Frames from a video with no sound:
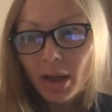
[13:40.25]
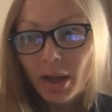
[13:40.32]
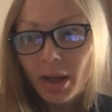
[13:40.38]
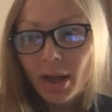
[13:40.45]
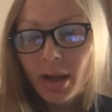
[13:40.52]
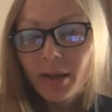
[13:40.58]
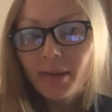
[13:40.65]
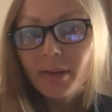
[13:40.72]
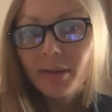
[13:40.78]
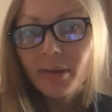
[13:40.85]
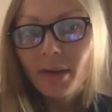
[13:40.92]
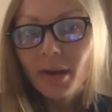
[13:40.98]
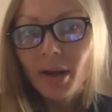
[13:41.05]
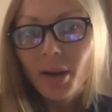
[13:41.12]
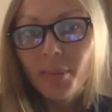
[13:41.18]
And
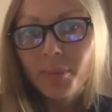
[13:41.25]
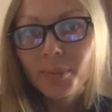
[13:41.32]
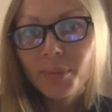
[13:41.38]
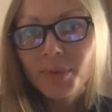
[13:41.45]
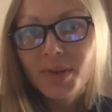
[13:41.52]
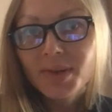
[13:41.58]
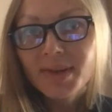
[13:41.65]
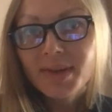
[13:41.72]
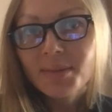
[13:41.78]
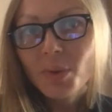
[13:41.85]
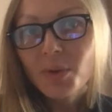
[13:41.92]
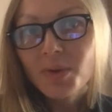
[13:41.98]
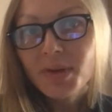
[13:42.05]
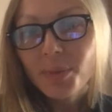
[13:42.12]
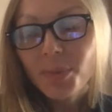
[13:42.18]
um, this is
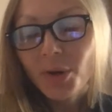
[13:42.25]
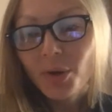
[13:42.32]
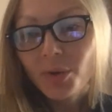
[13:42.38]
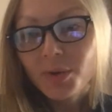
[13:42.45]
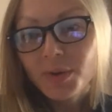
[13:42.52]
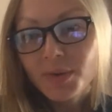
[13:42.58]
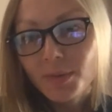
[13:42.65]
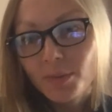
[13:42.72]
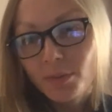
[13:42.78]
mostly because